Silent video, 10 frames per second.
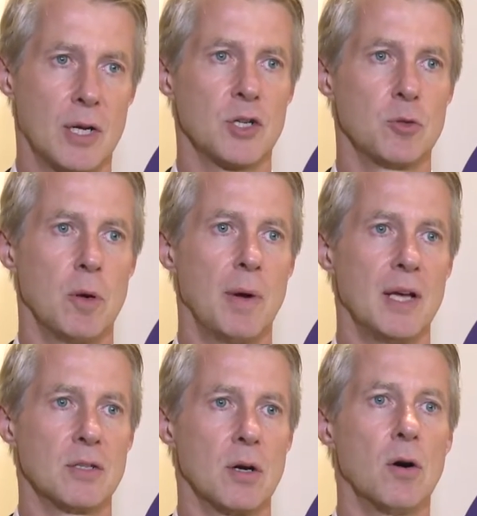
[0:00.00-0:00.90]
customer
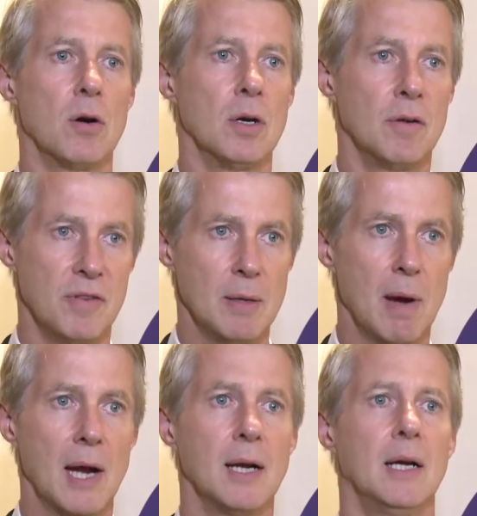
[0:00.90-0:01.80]
base are
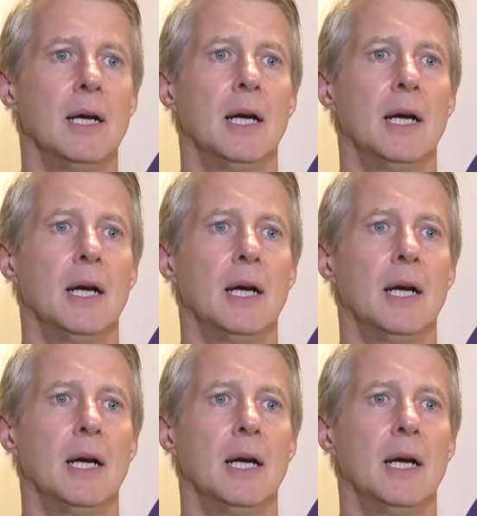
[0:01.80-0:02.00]
female.